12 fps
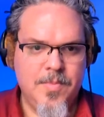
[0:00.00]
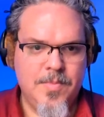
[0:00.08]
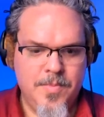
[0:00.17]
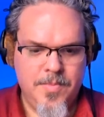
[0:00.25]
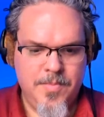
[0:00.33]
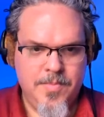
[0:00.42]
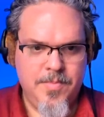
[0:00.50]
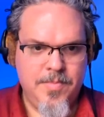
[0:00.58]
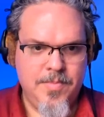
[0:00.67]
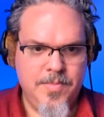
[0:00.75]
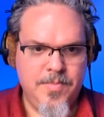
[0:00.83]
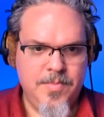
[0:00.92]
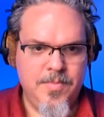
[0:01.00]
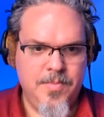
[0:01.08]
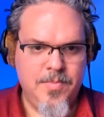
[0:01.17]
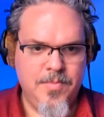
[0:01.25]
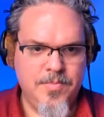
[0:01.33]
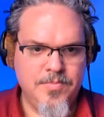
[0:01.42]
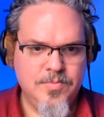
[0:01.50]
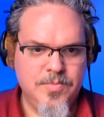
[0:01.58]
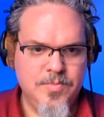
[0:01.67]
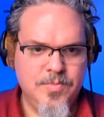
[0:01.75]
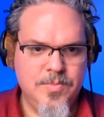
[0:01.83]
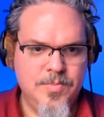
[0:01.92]

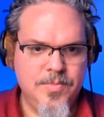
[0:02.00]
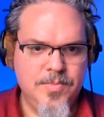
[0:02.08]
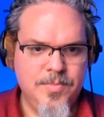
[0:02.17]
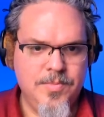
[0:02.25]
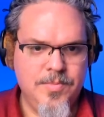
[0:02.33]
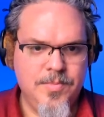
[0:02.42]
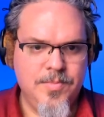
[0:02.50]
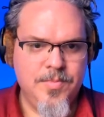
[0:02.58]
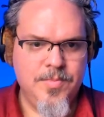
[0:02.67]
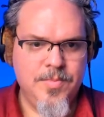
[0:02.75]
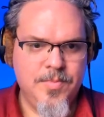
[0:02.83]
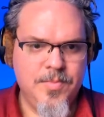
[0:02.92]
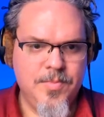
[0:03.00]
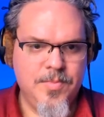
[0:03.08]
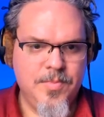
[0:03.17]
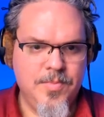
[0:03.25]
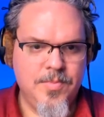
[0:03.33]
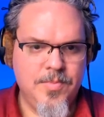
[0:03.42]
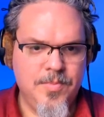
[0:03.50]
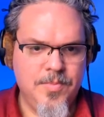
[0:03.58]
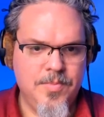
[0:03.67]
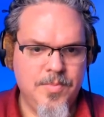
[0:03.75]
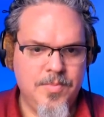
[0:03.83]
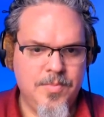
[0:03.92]

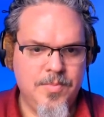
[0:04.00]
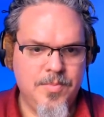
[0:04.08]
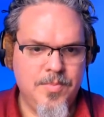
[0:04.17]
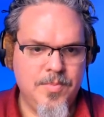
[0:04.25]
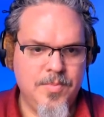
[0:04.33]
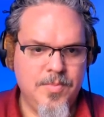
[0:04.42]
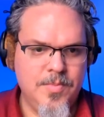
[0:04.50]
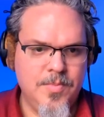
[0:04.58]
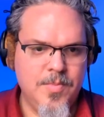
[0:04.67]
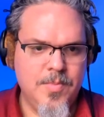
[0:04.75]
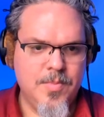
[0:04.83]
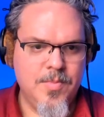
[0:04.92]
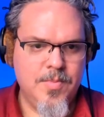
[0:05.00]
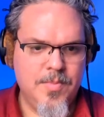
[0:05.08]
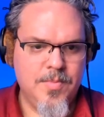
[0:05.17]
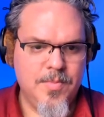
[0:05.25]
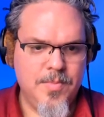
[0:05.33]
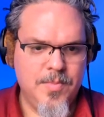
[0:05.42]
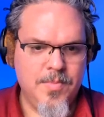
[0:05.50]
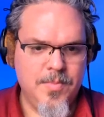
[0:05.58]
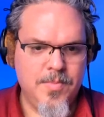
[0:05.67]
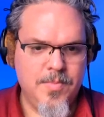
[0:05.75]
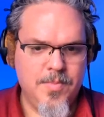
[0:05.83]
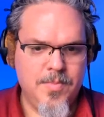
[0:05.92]

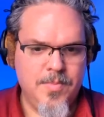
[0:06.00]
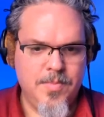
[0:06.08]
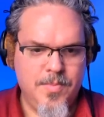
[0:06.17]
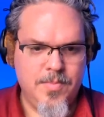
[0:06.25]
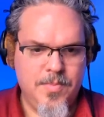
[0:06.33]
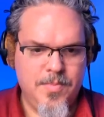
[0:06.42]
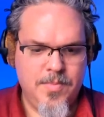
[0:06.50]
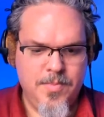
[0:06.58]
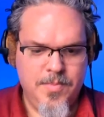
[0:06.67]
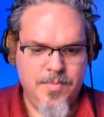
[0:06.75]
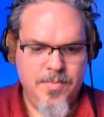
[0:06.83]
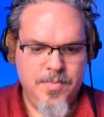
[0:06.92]
No words are spoken by the person on screen.